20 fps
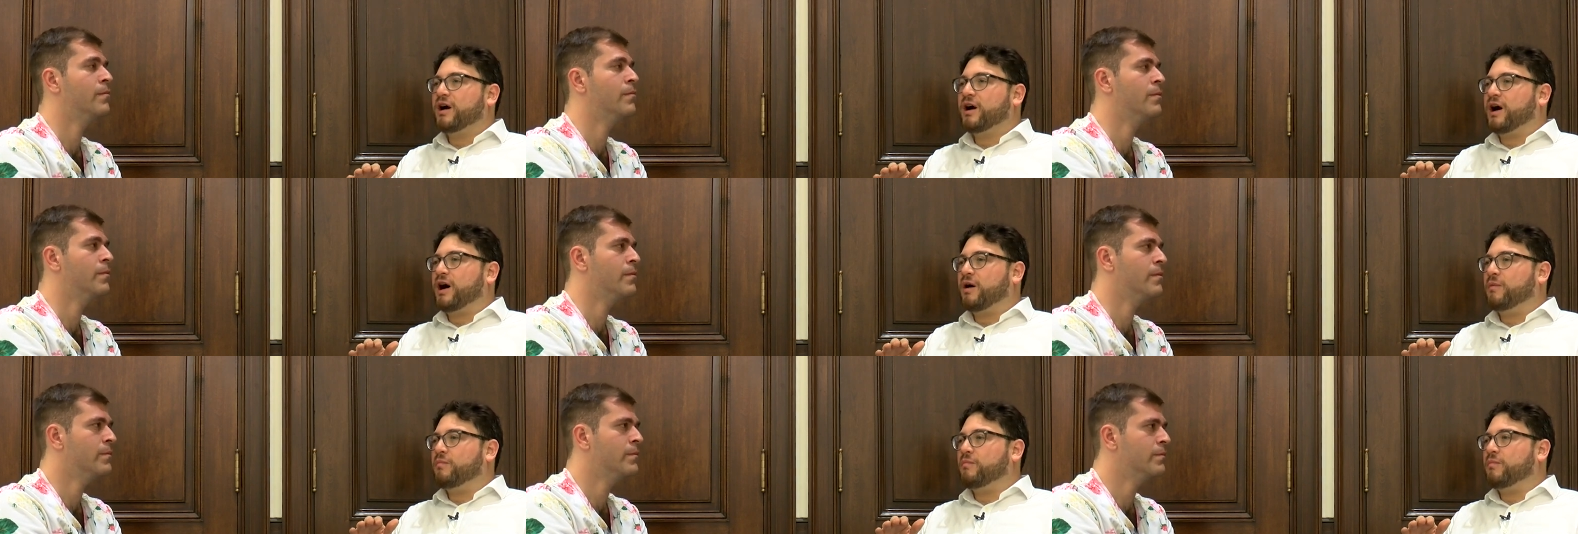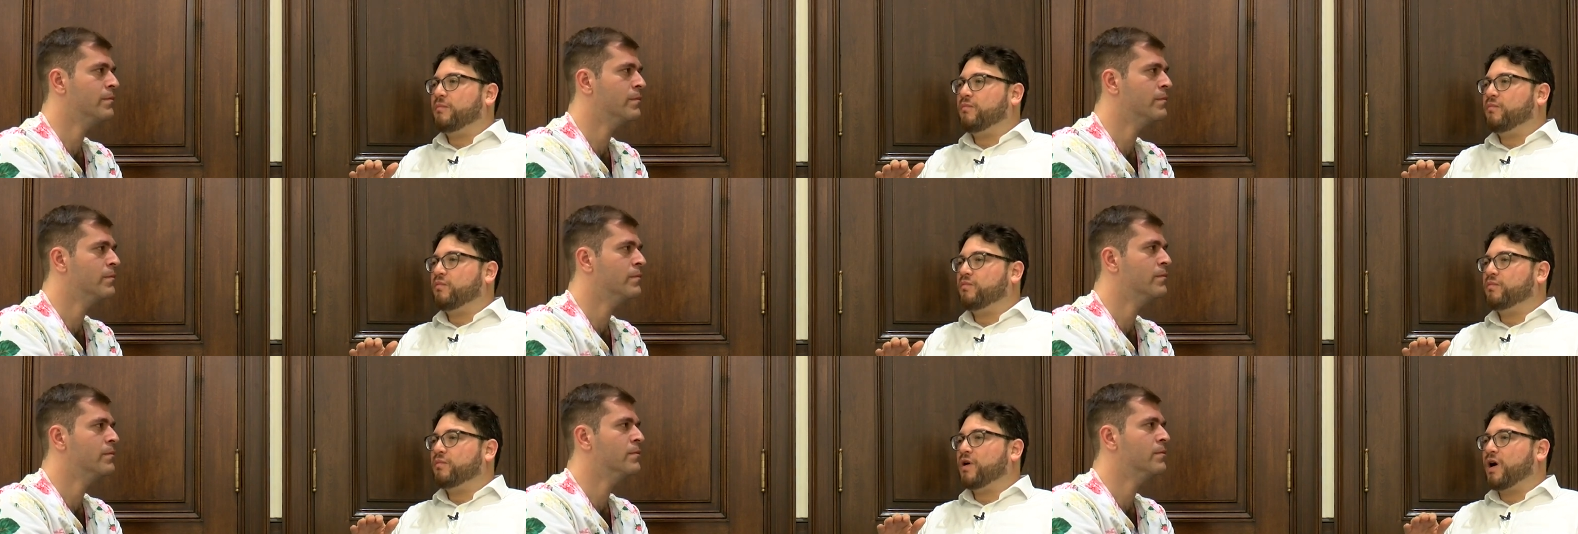Speaker 1: Um,
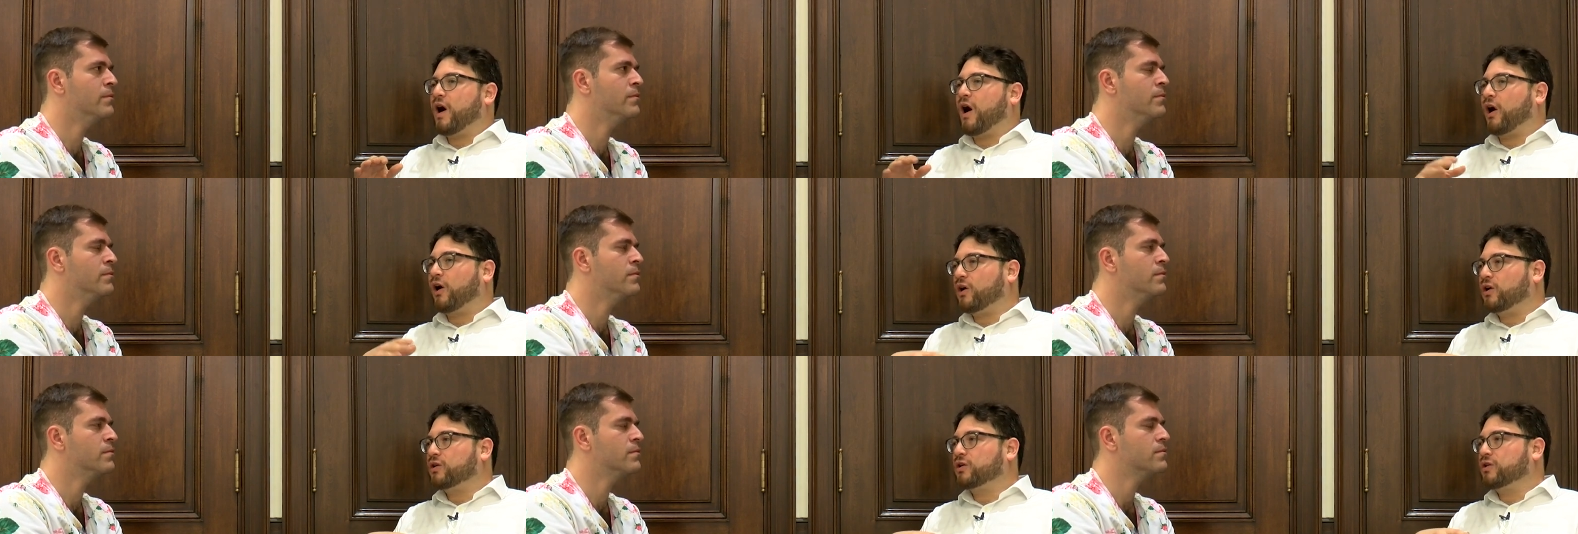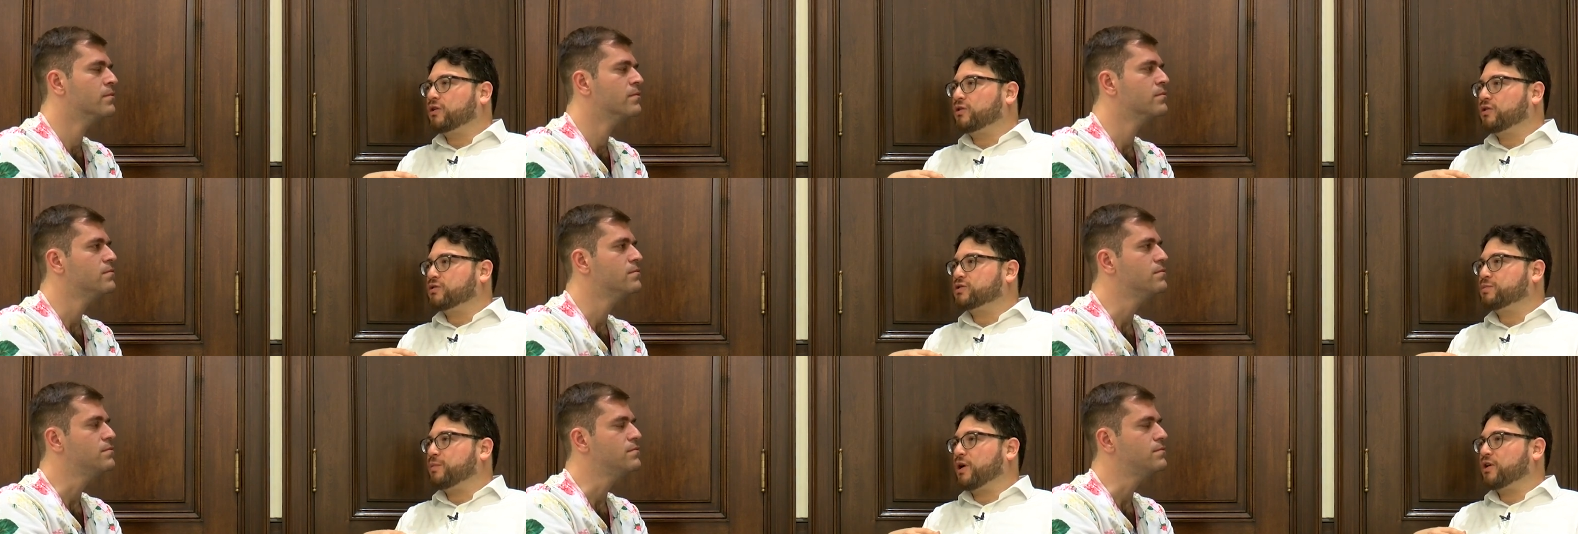our
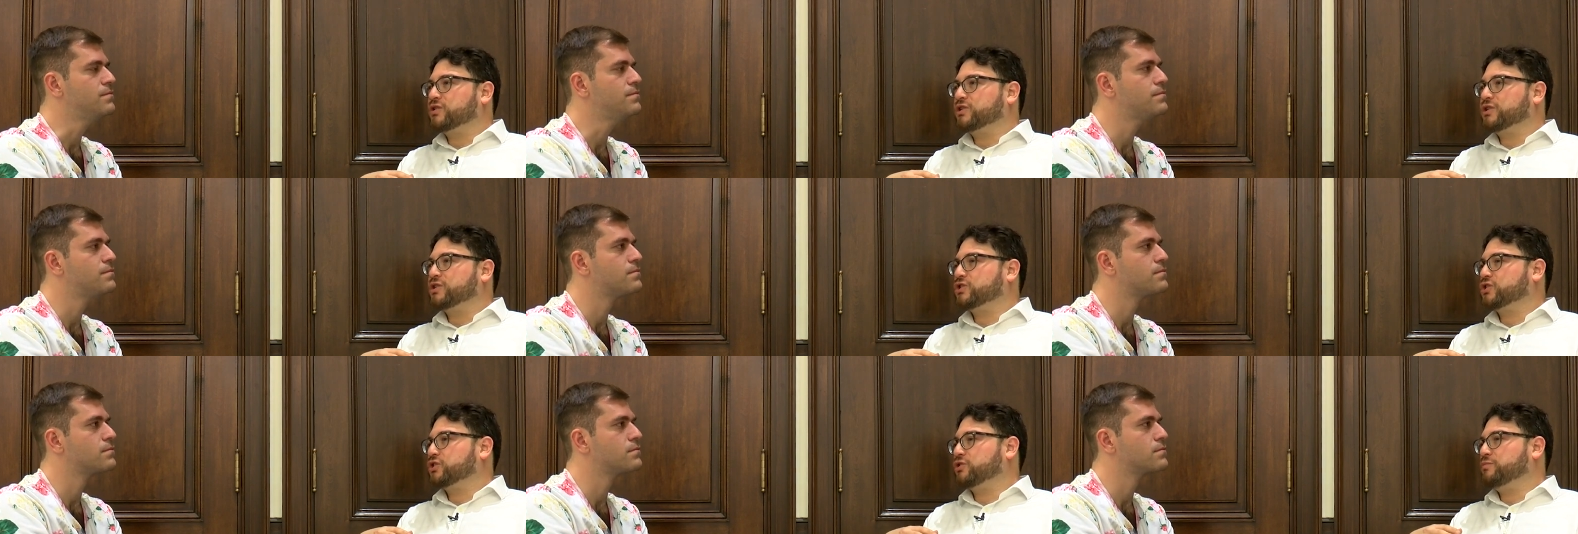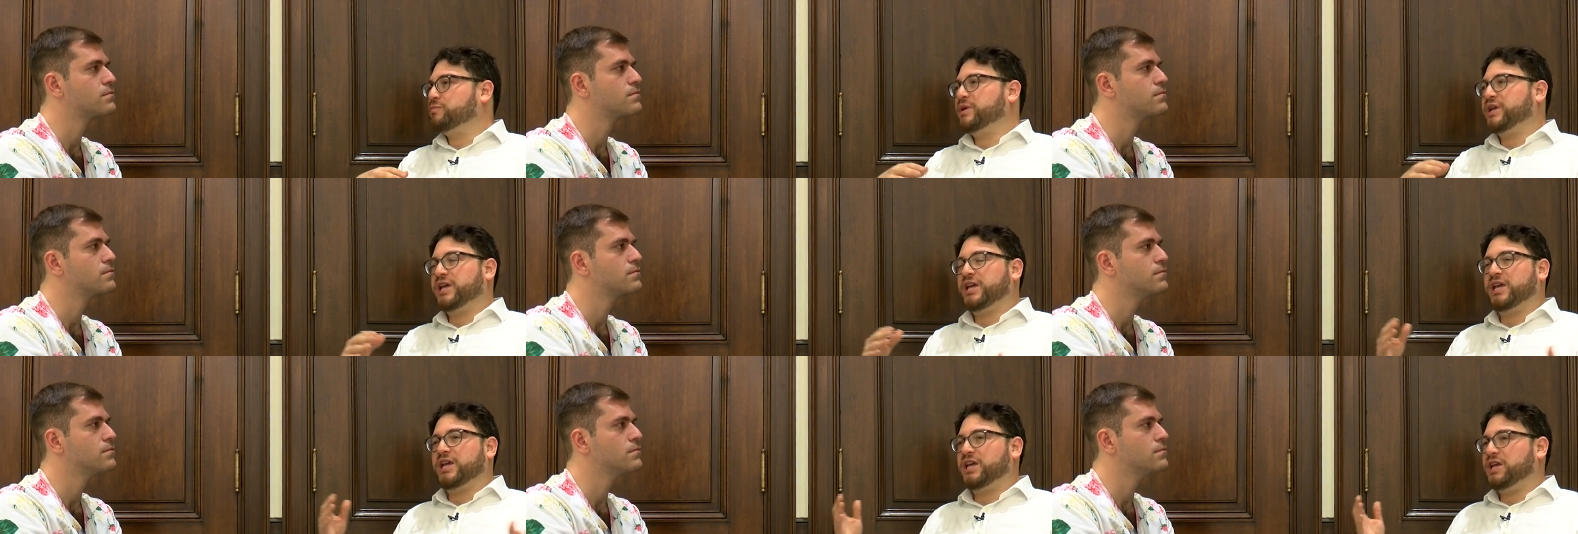gross margins should
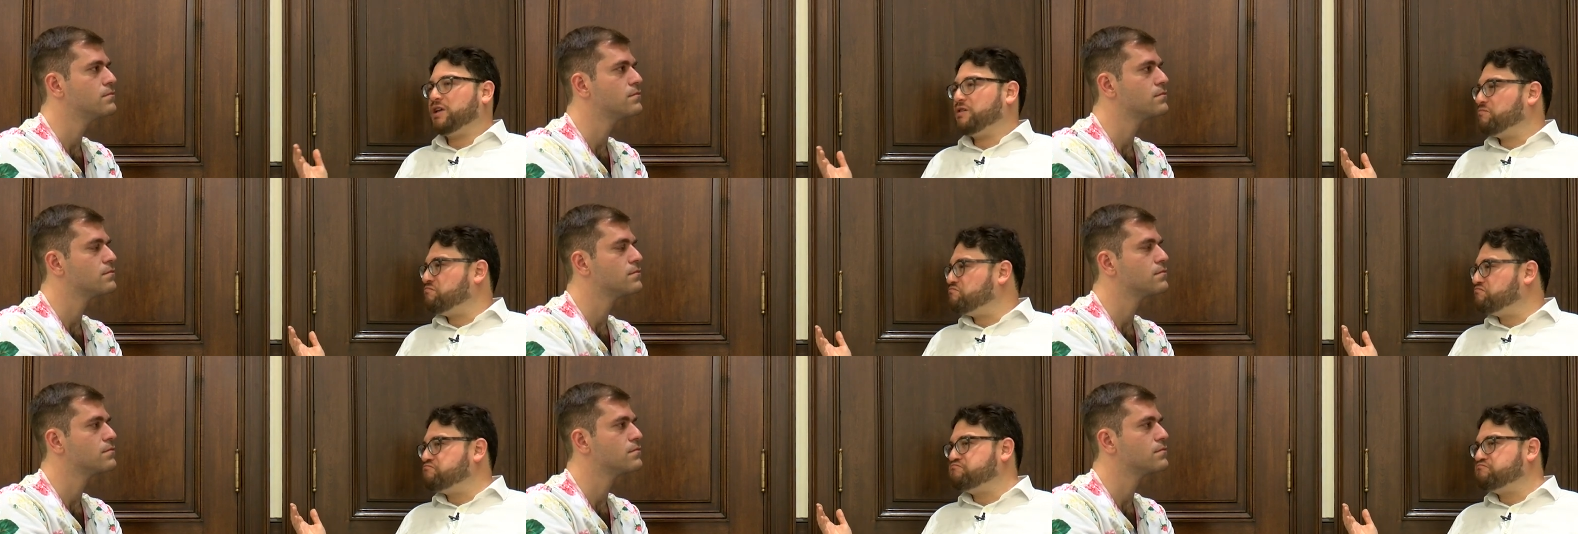be